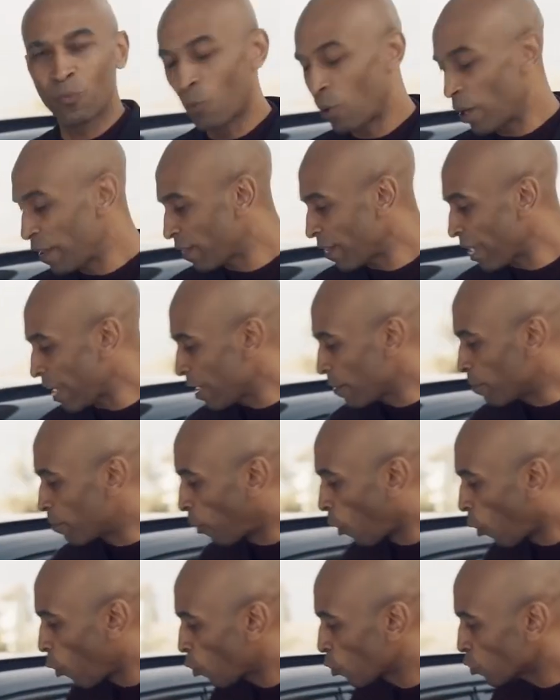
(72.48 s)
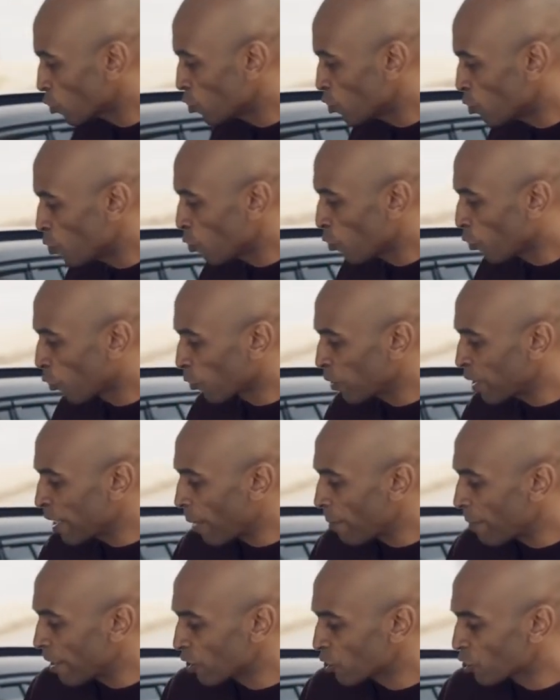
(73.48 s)
with a bold new
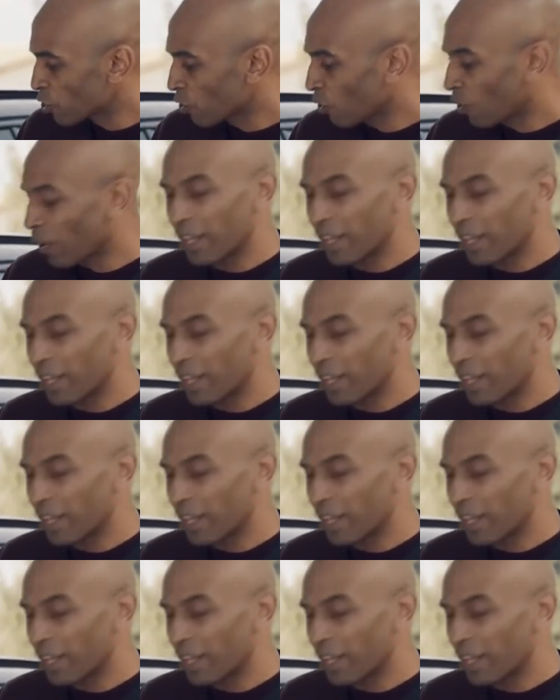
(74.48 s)
three-dimensional